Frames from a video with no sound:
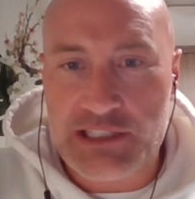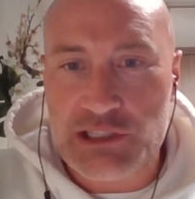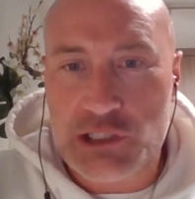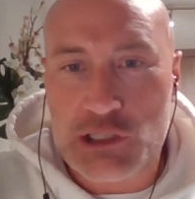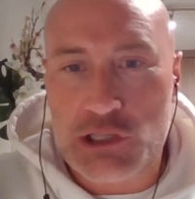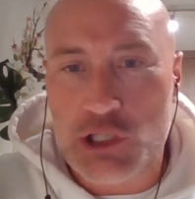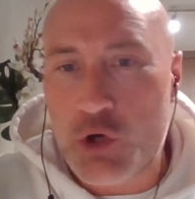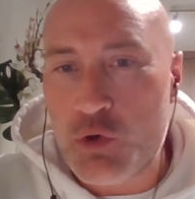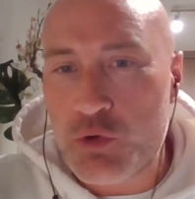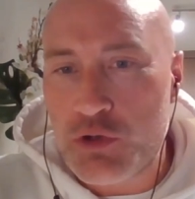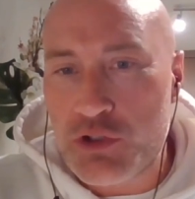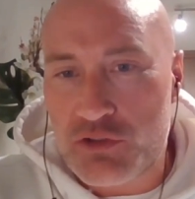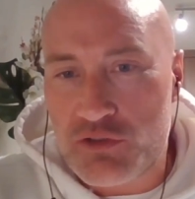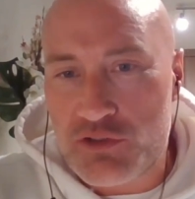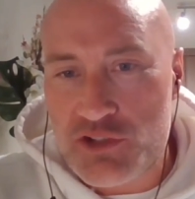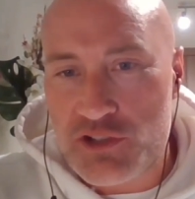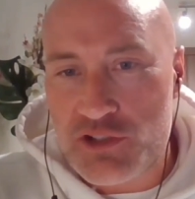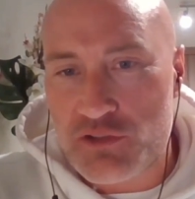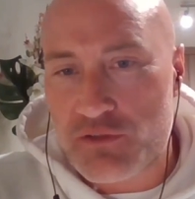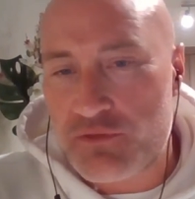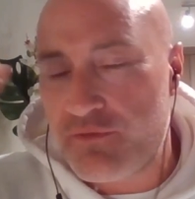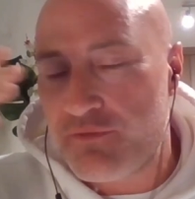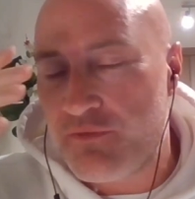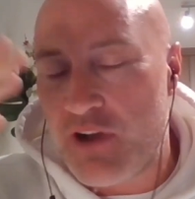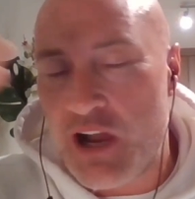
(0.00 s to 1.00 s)
Like the
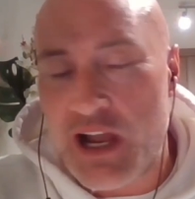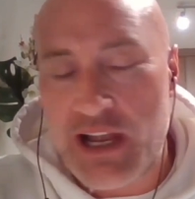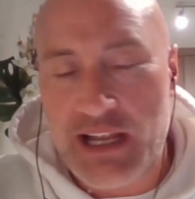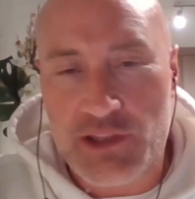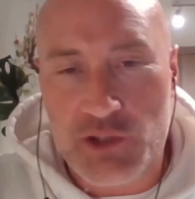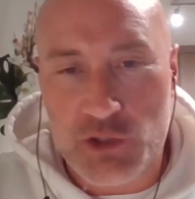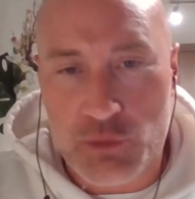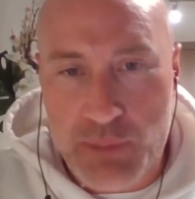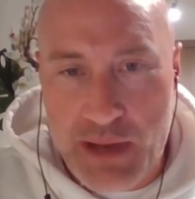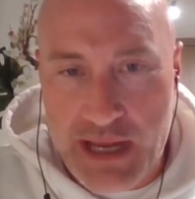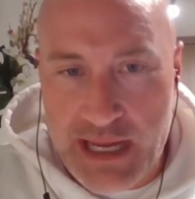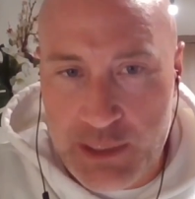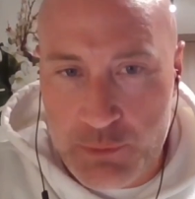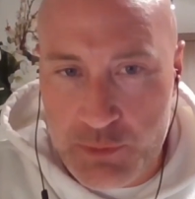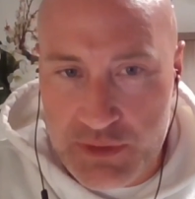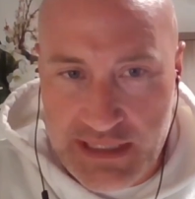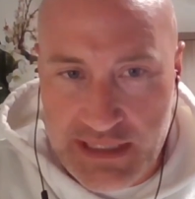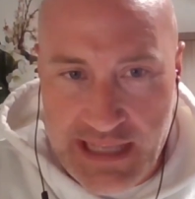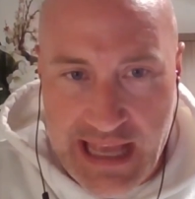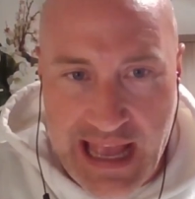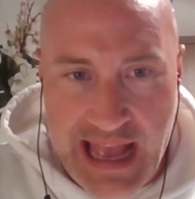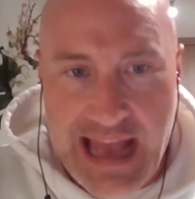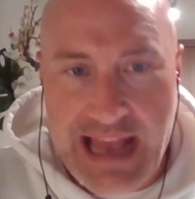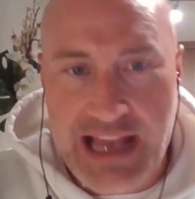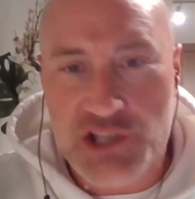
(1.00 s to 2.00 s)
locals are fine, they're paying
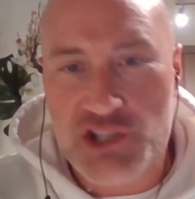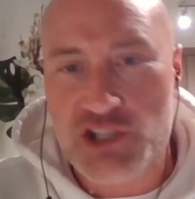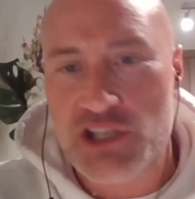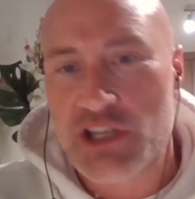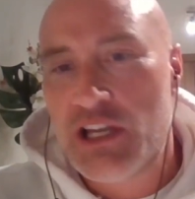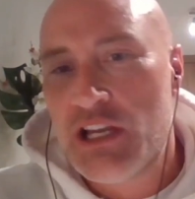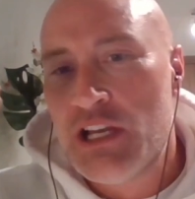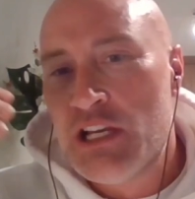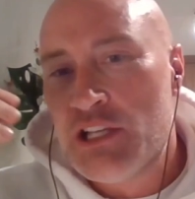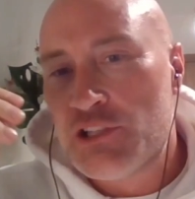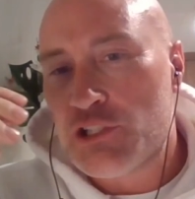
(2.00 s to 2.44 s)
with cash.